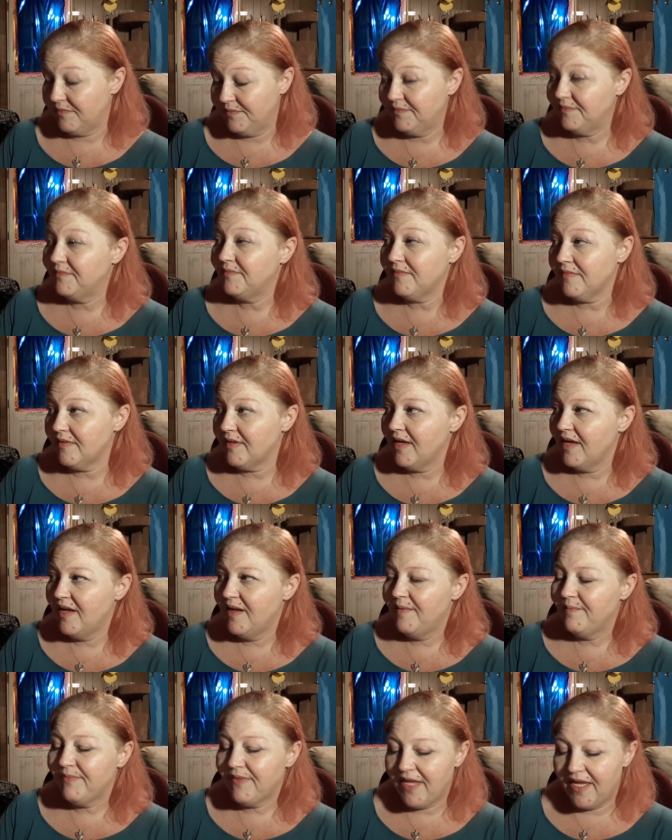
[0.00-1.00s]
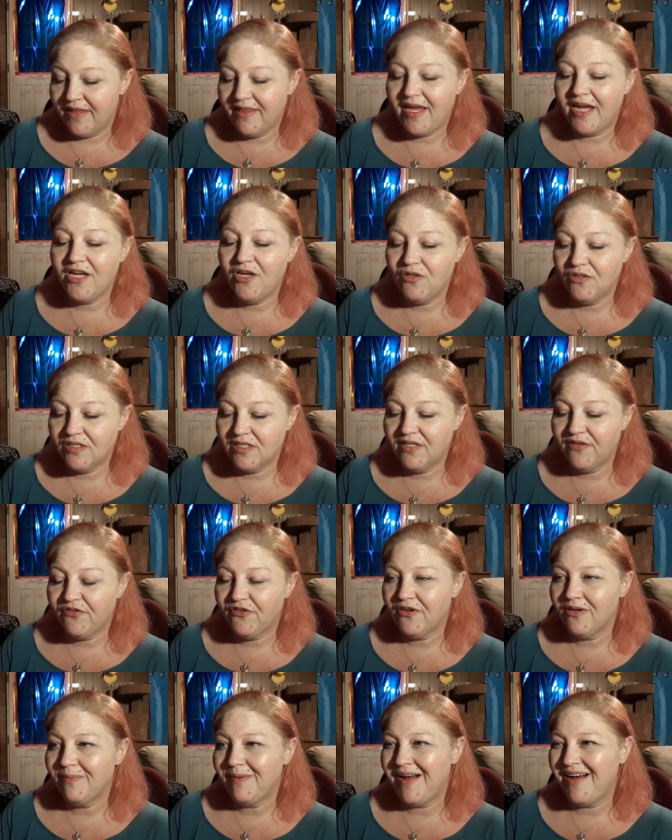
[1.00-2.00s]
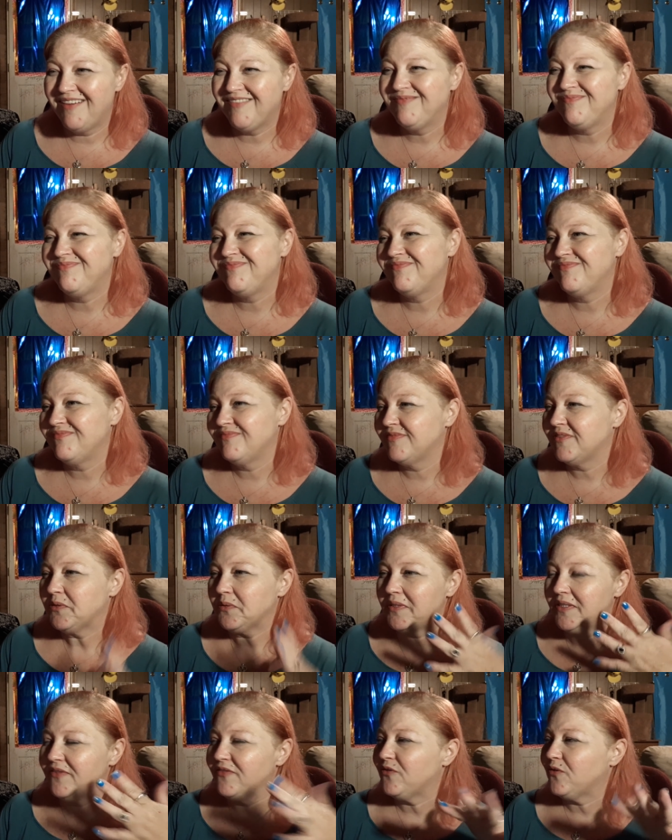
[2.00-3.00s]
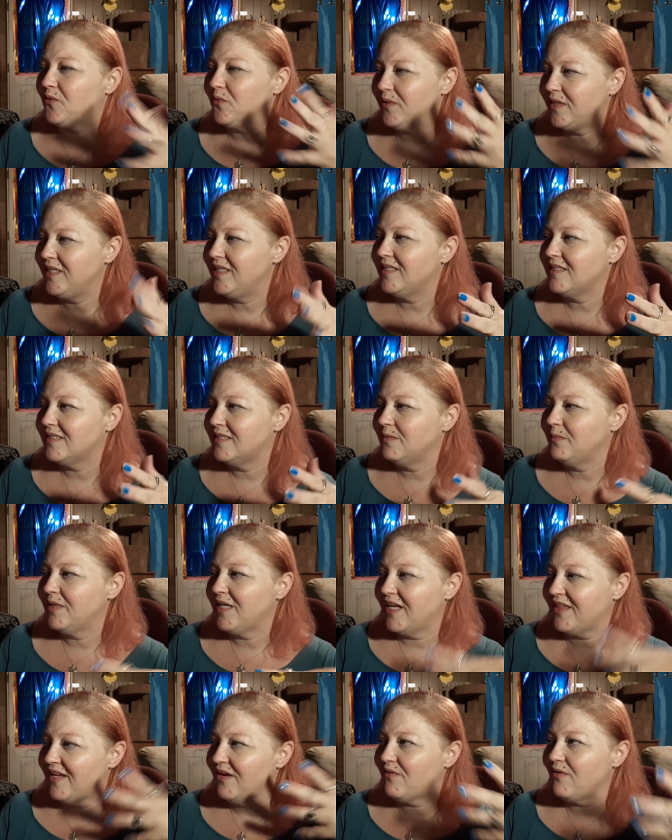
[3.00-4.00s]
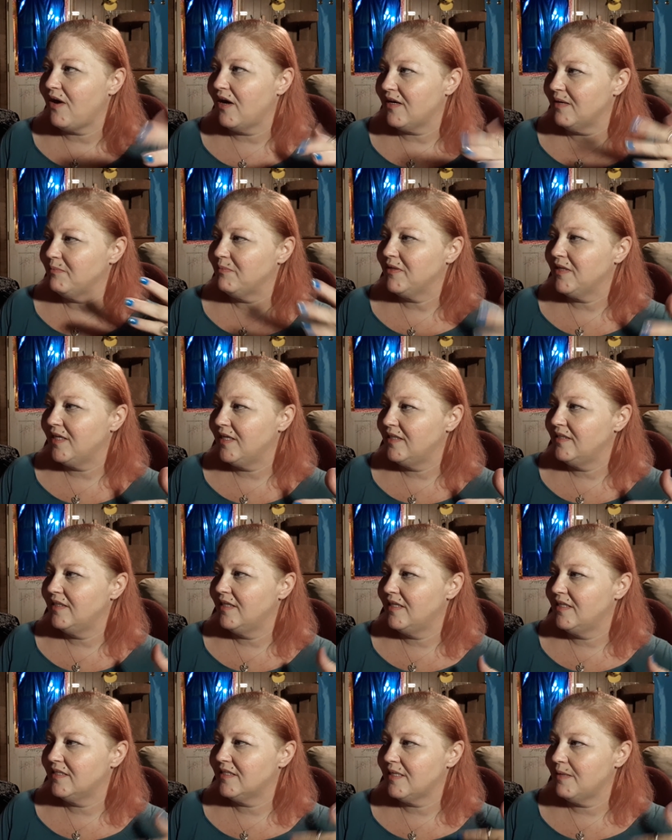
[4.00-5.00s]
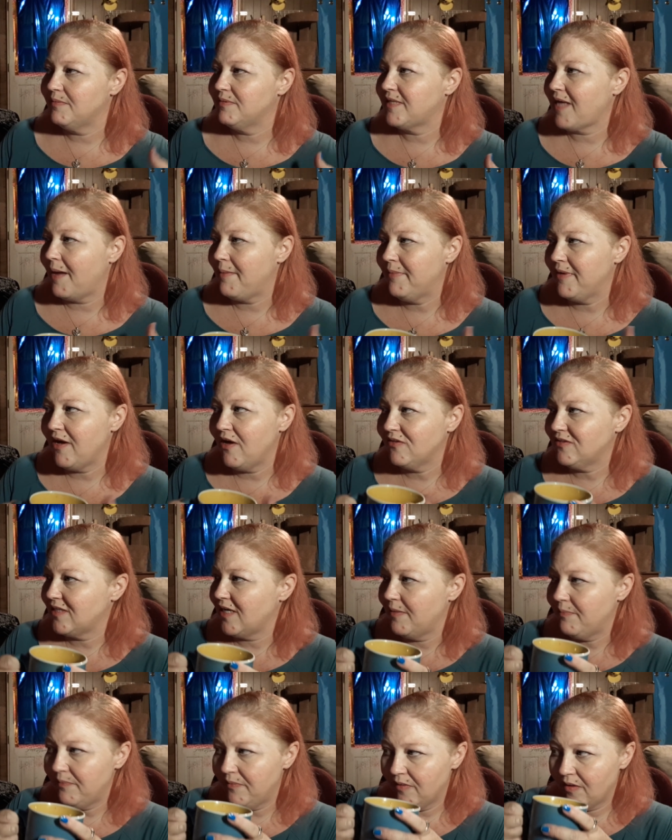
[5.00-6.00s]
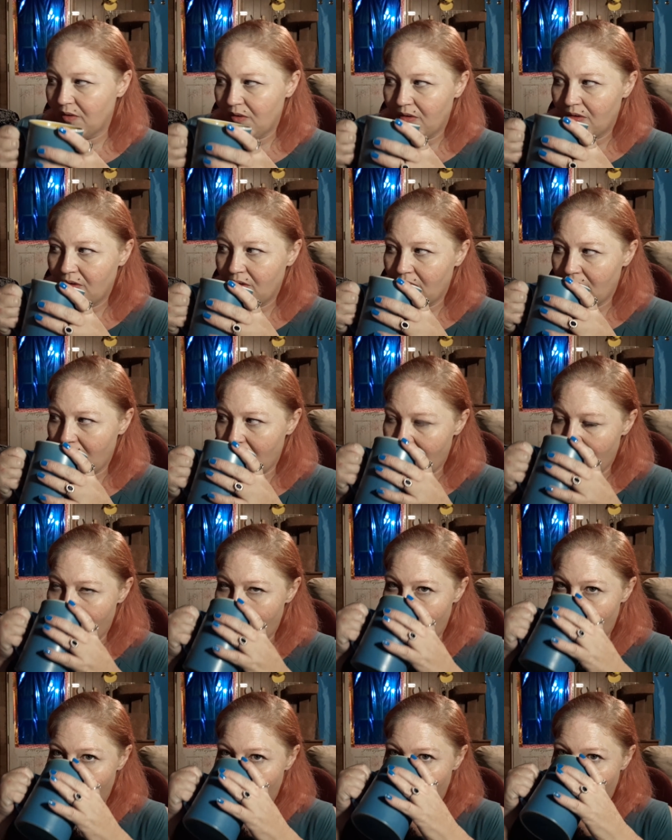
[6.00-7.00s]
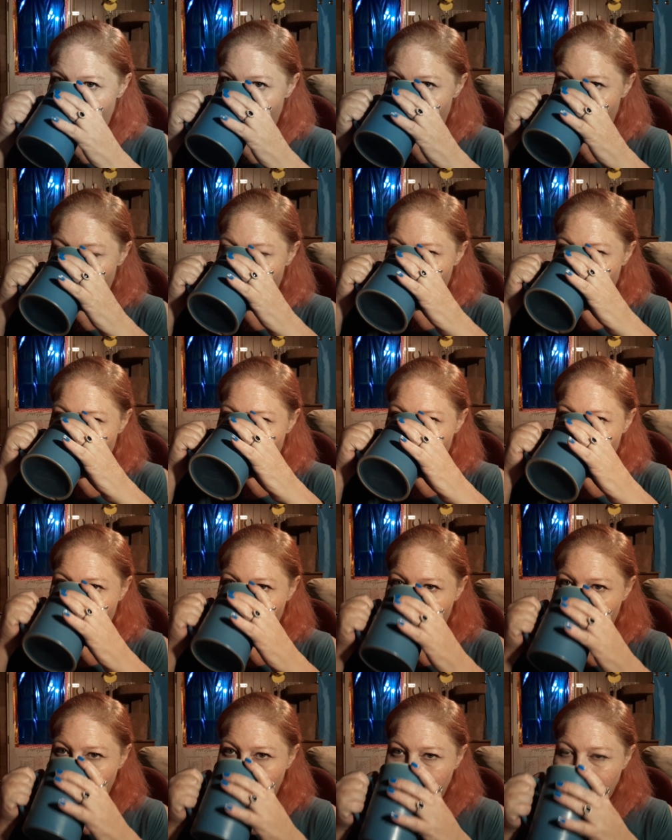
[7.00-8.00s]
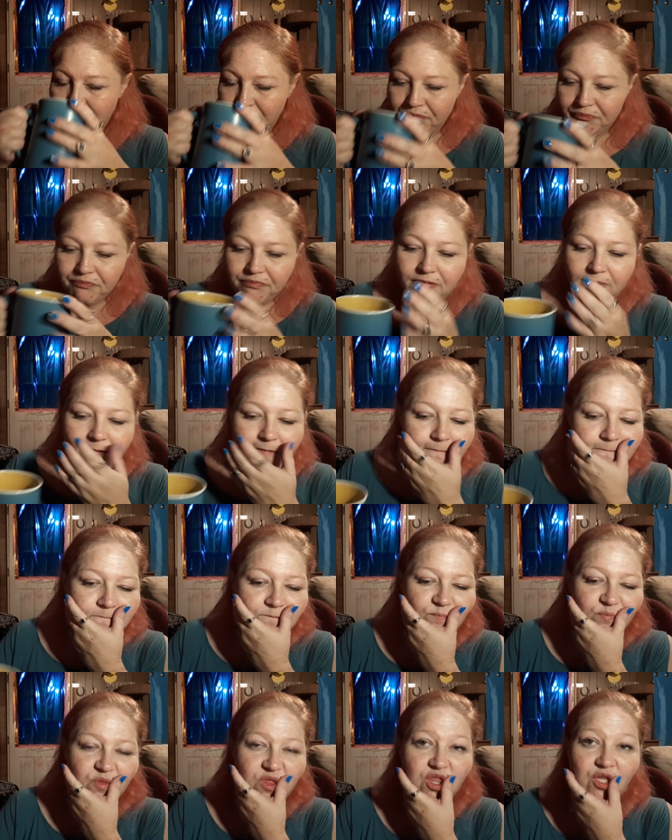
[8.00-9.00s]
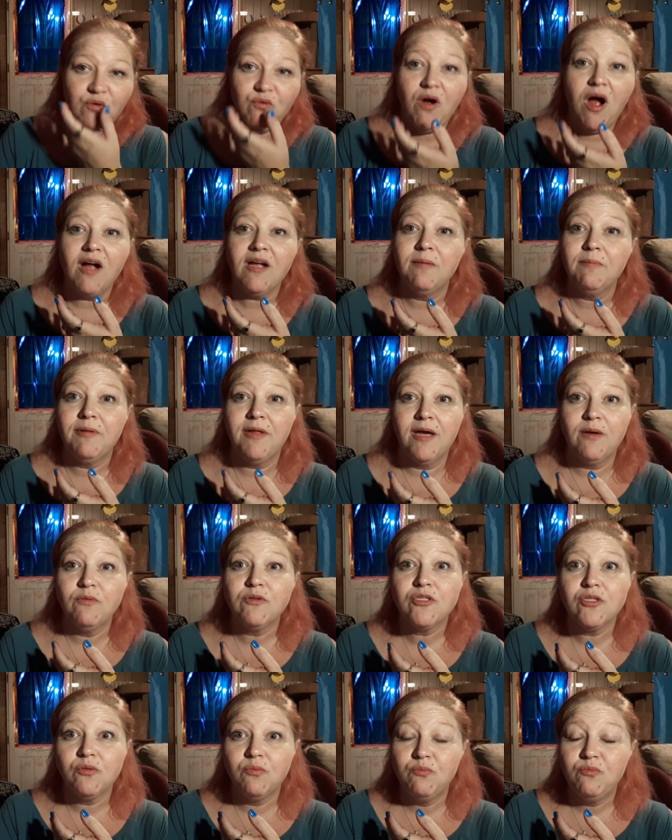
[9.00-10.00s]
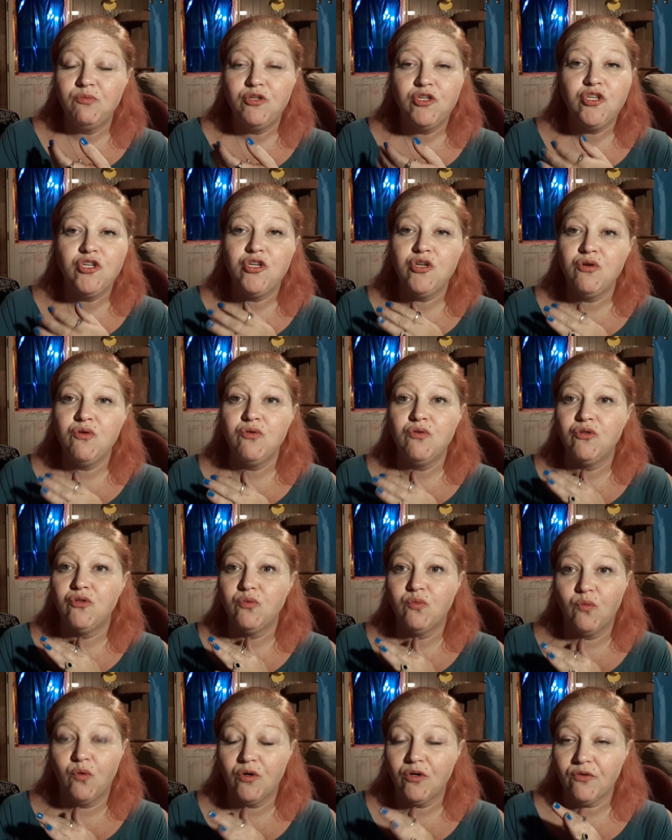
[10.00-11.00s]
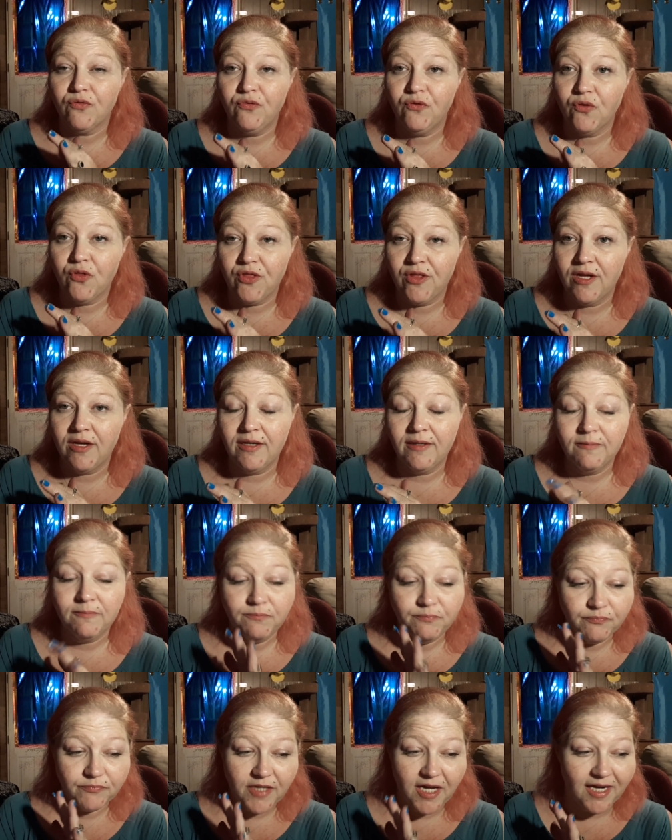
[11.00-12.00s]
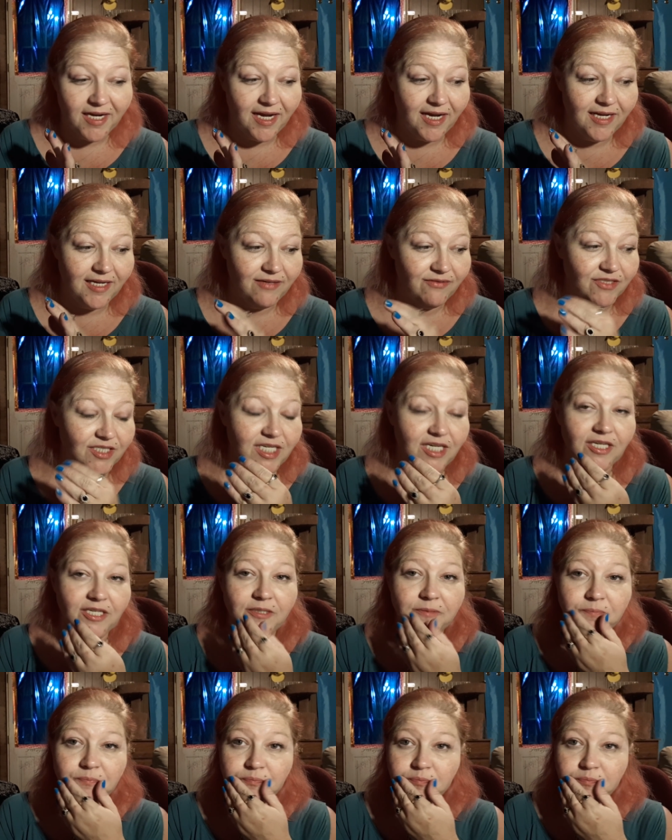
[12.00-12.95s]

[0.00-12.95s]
Mm -hmm. I didn't see him ever use They used it for about three or four weeks, and then we got that rock and play, and he slept beside me all the time. Oh, okay. I don't think I just don't remember the. Um, the rock and play was a huge, wonderful thing. I can't even tell you.